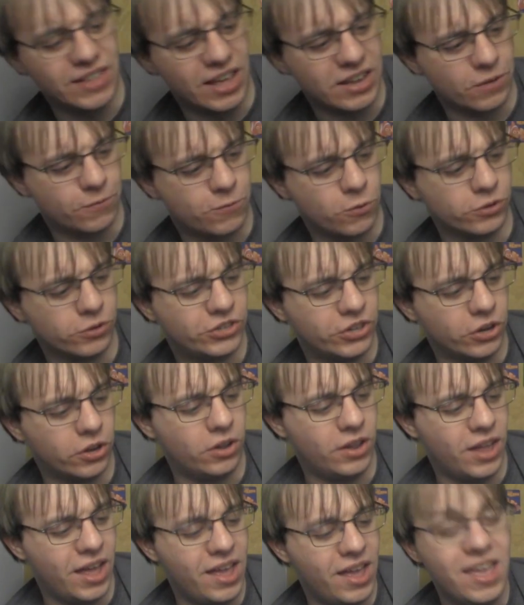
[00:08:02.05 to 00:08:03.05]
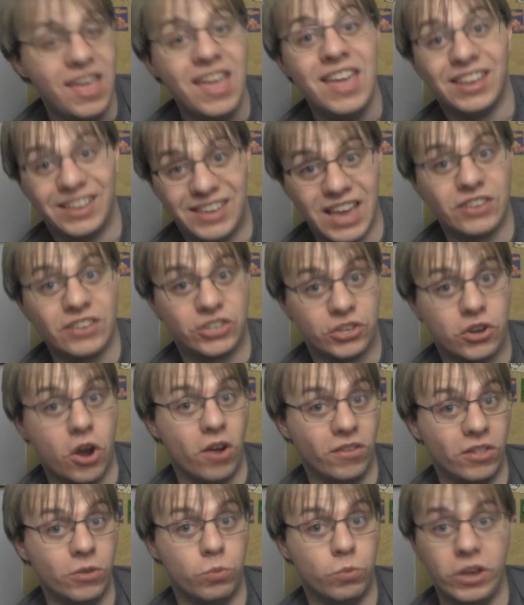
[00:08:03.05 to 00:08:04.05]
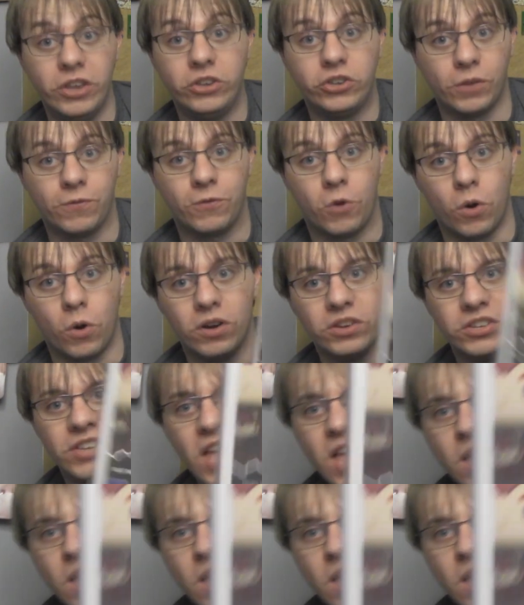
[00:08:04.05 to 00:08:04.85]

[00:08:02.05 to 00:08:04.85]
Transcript: Like, of course, you'll get Scarlet Witch, of course,